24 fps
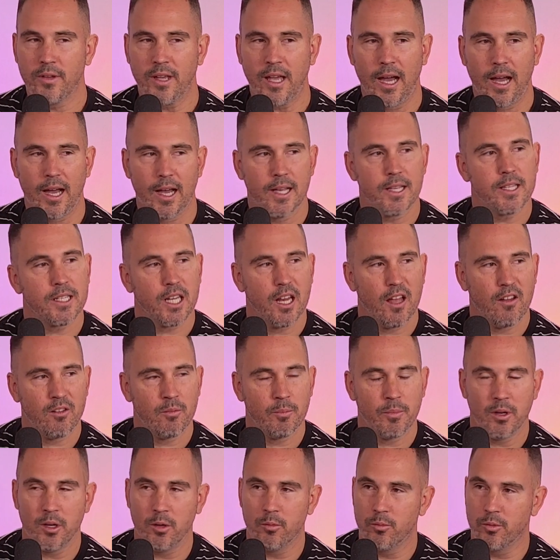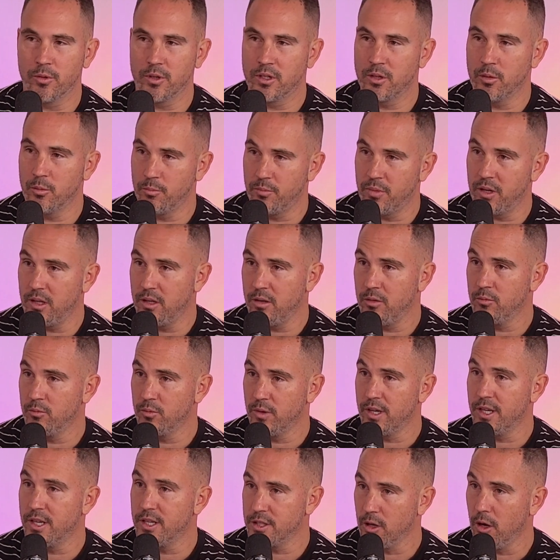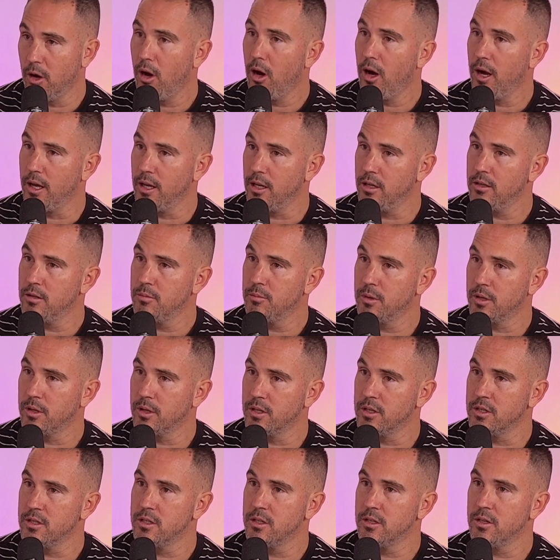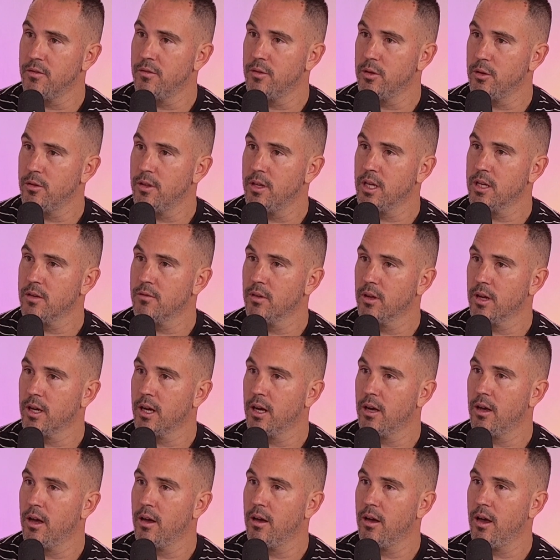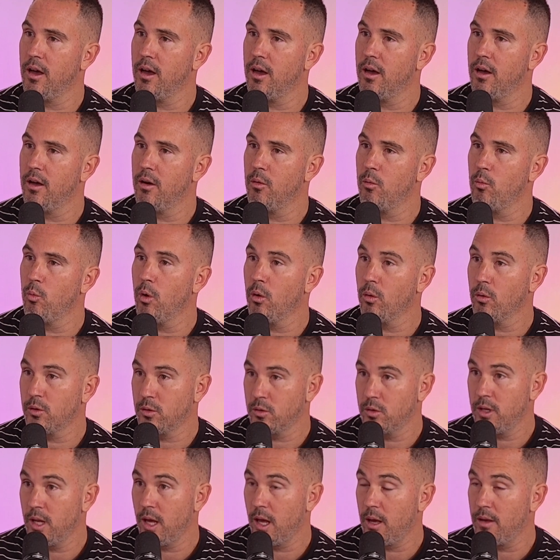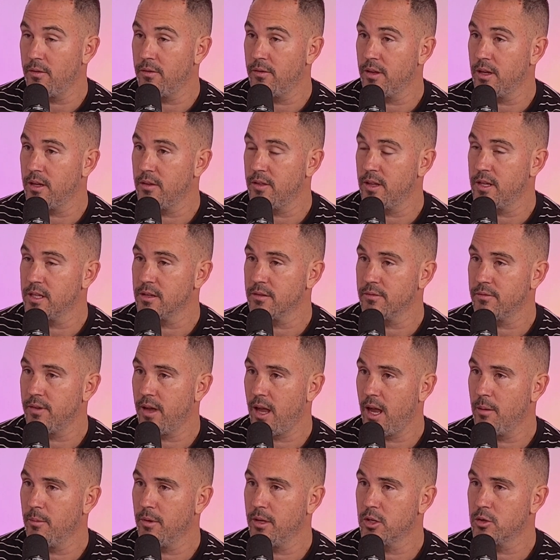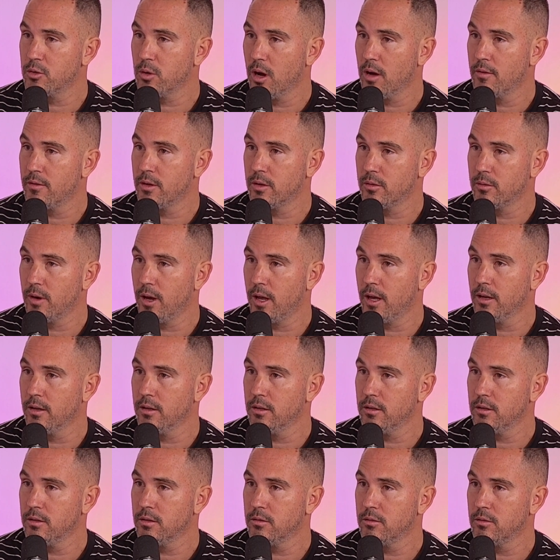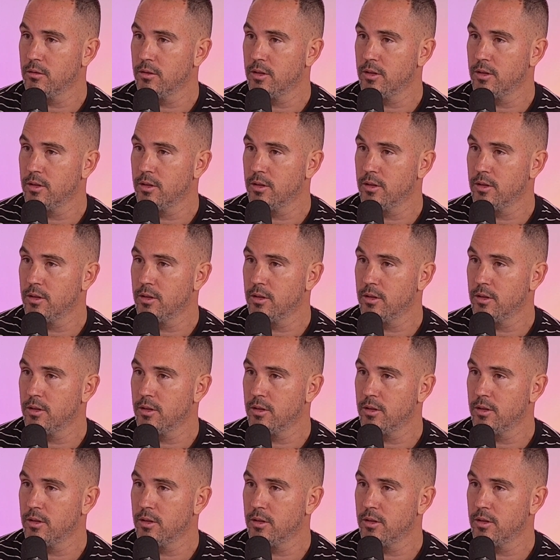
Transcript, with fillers: if cars are going to have to be to be redesigned because if you think of like a, a well, yeah, if if there's a family driving around,